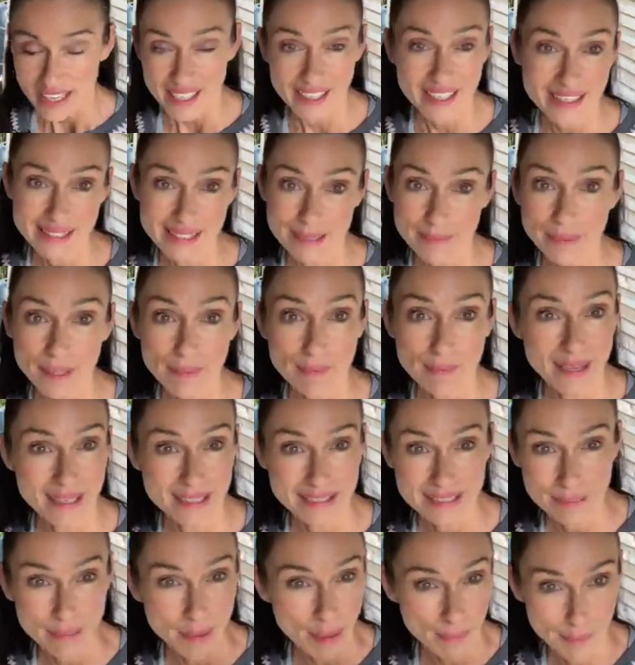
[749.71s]
and it simply
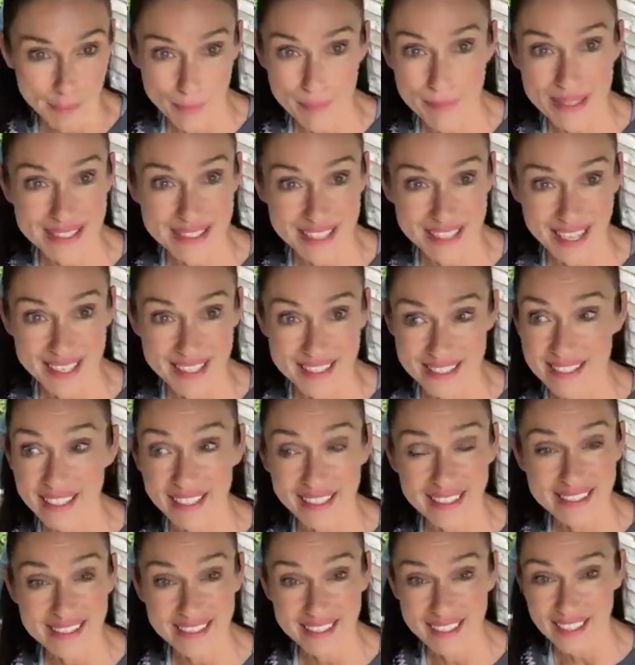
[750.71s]
makes the peppermint taste
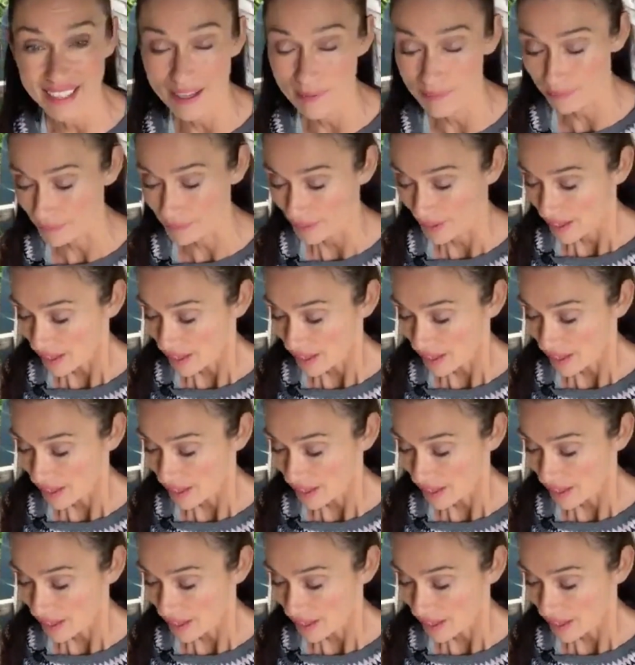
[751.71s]
nicer.